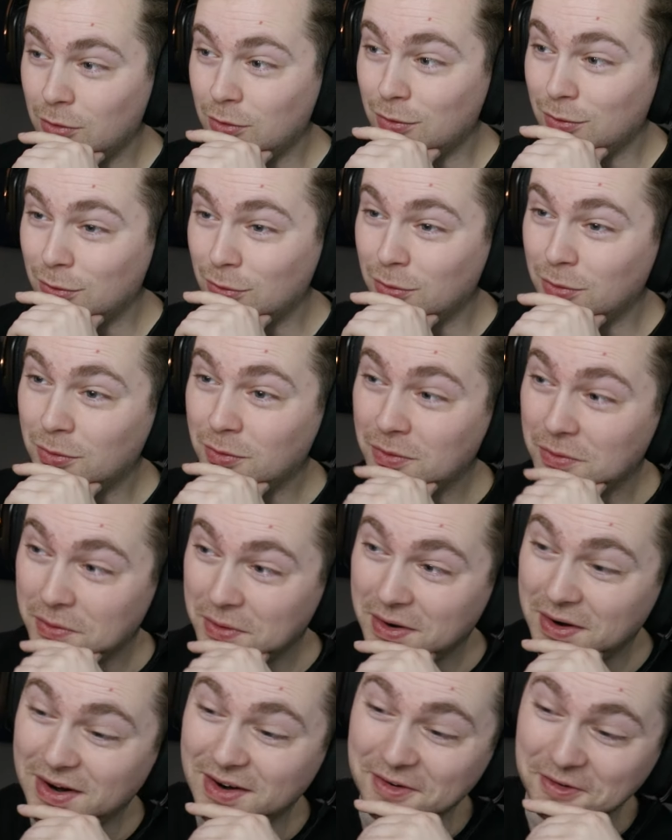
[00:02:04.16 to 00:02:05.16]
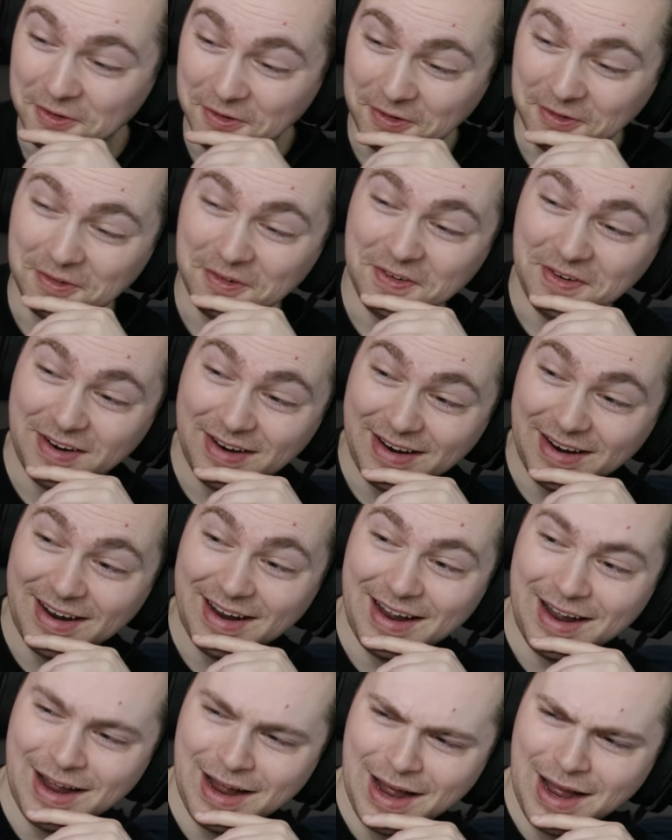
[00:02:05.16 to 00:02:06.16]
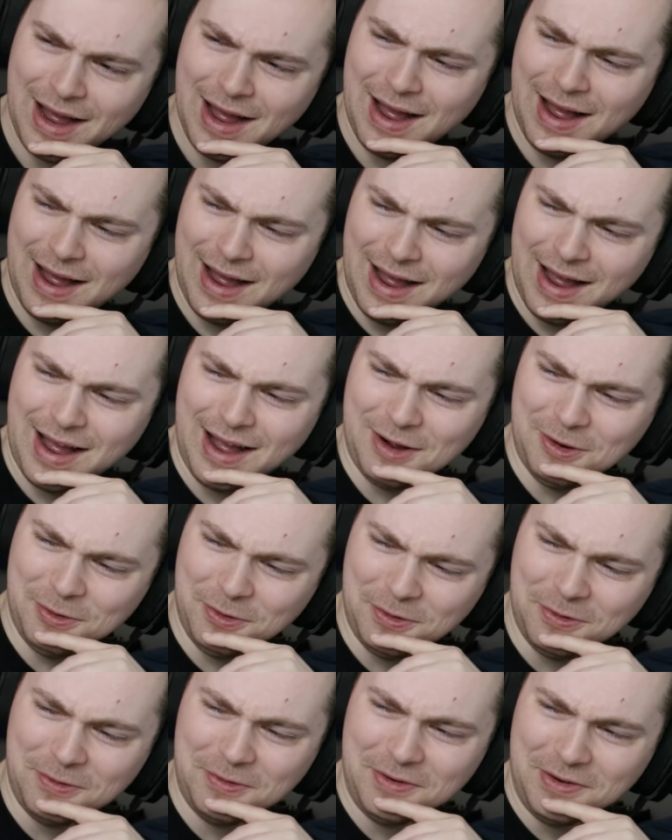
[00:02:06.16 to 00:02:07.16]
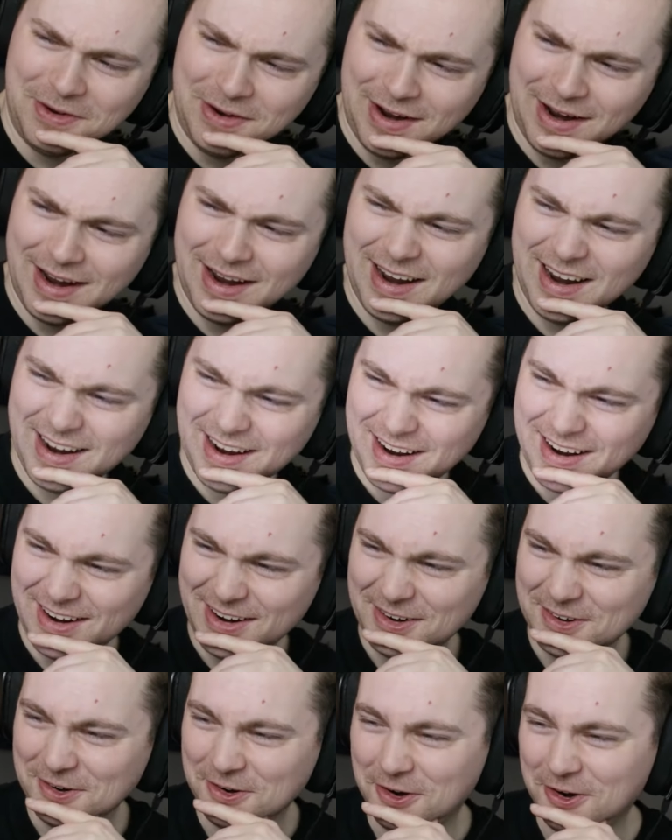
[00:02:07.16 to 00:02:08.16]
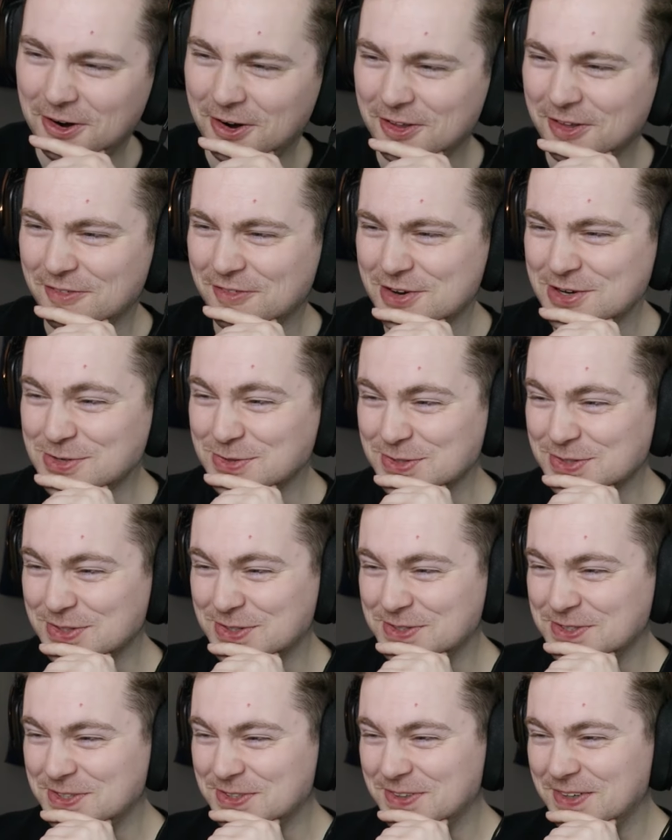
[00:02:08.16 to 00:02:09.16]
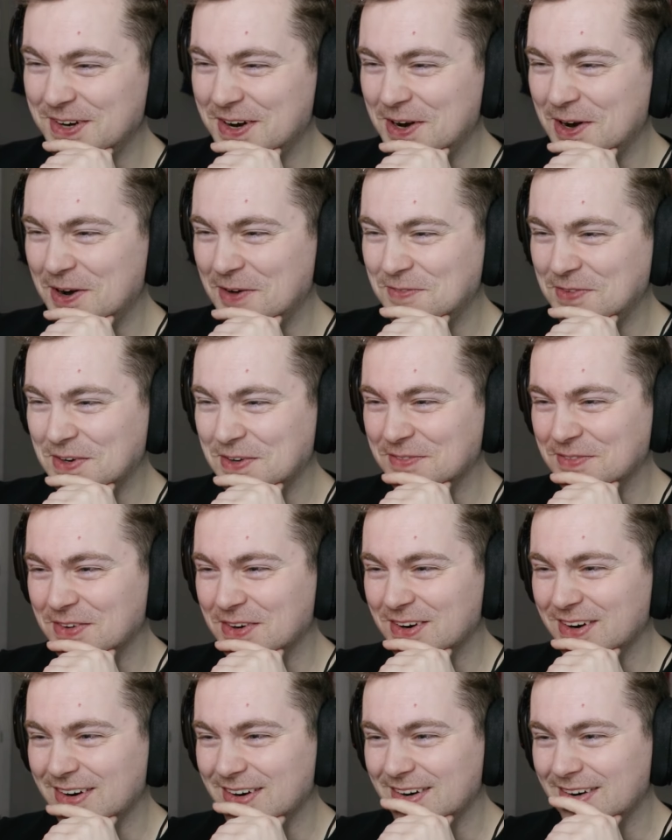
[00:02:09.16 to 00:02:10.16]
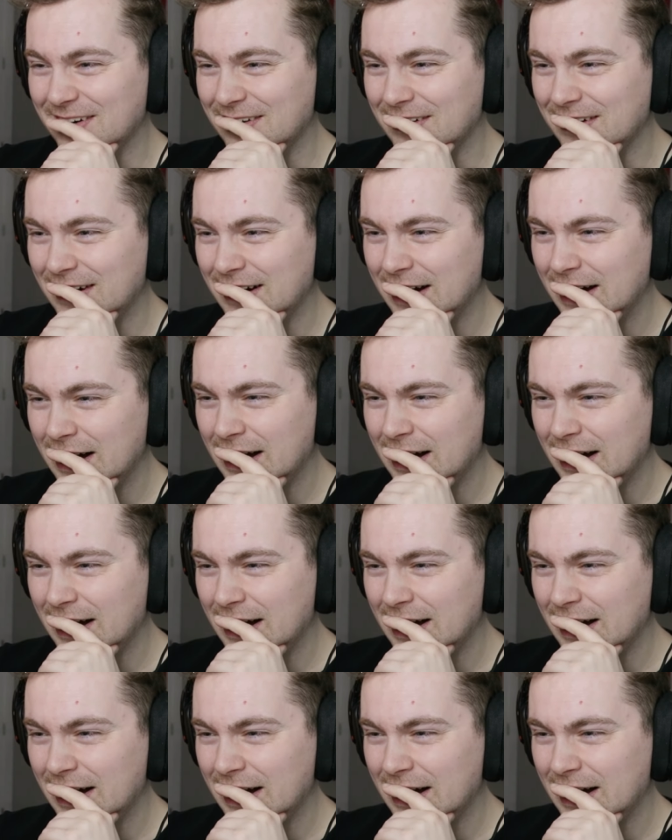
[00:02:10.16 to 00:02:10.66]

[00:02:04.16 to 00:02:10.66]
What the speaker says: Ooh, ooh. Ooh. Oh, the visuals are trippy, bro.